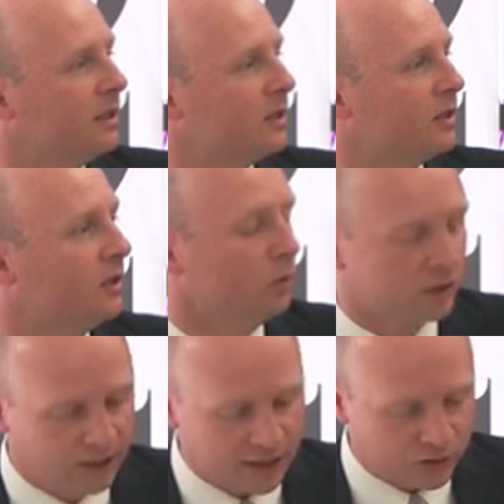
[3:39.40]
to the
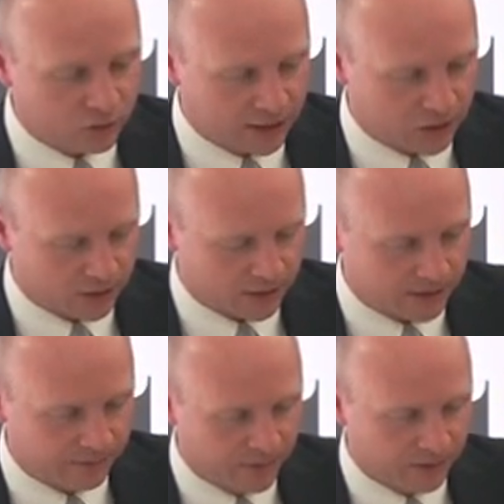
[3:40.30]
organising
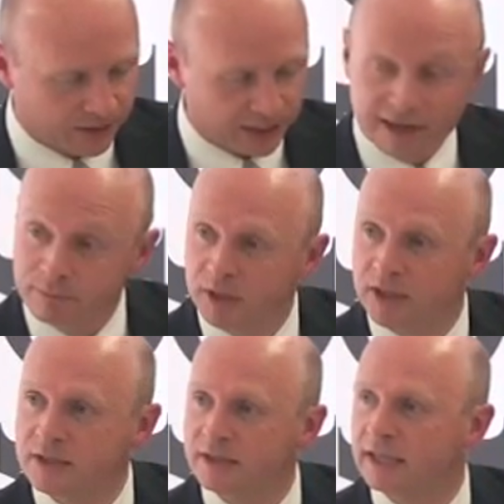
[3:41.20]
traditions that gave
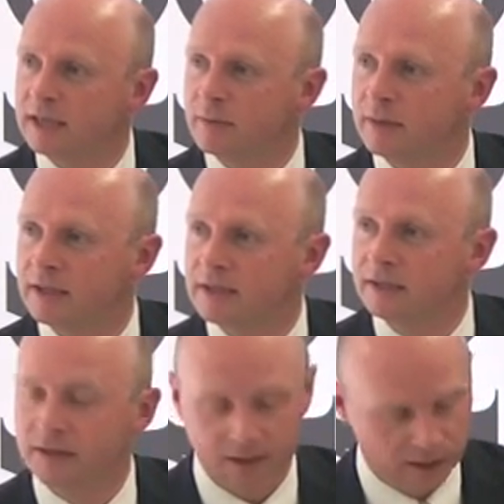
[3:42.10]
birth to the Labour
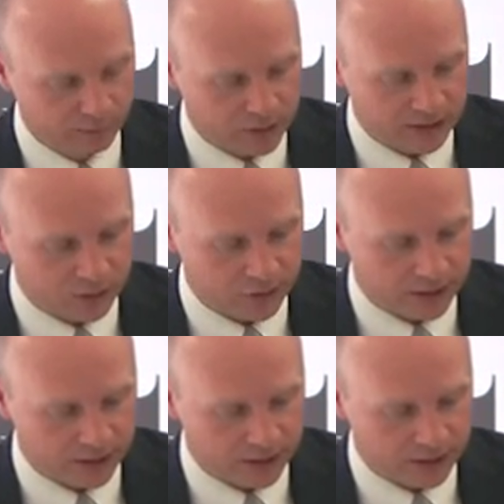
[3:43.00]
Party over a century